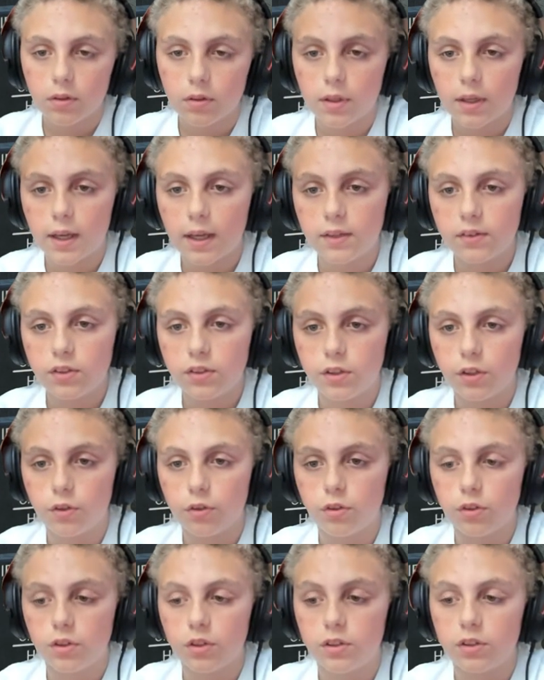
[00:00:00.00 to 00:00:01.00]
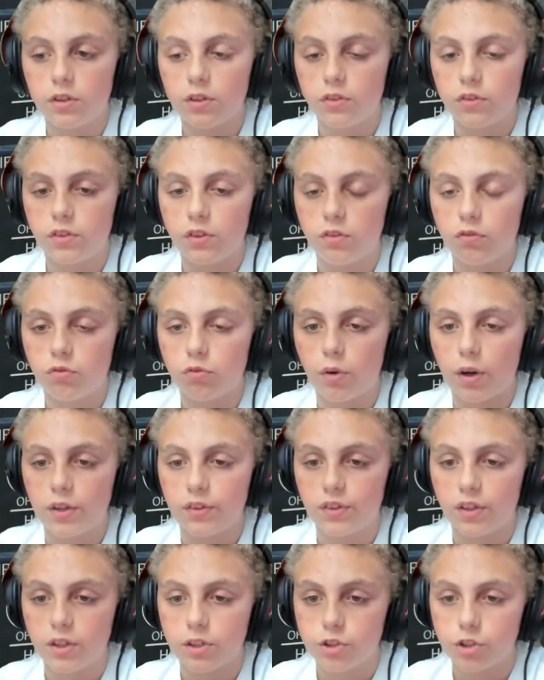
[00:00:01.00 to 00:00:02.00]
And here is the
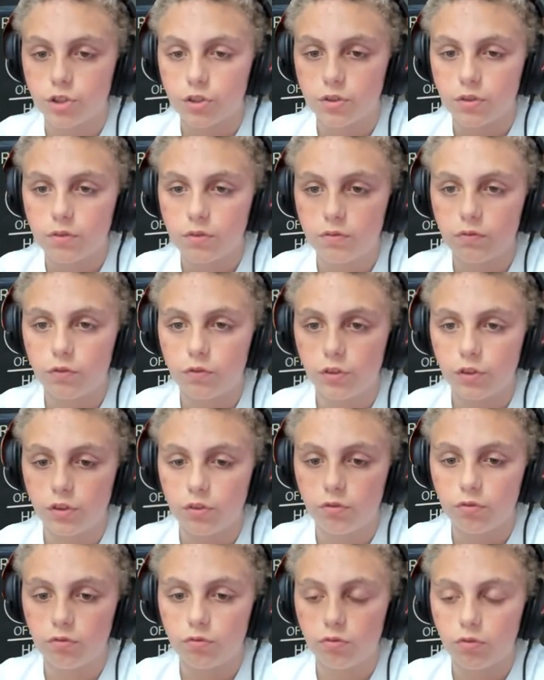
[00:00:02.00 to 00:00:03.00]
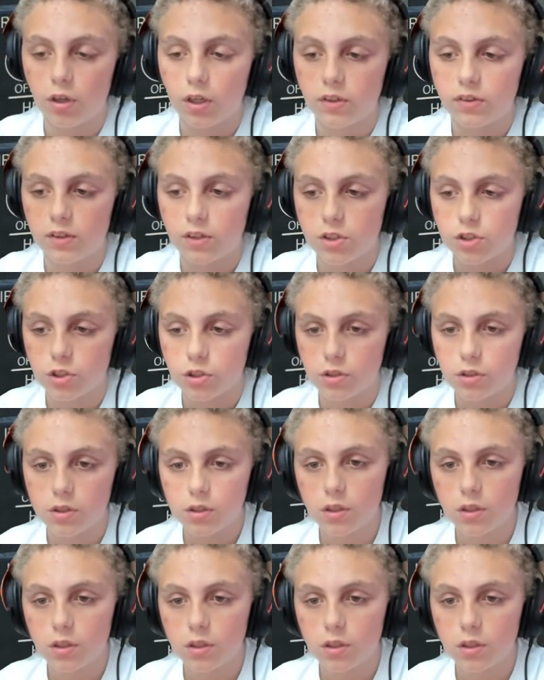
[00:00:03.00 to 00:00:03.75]
right engine, for the right engine.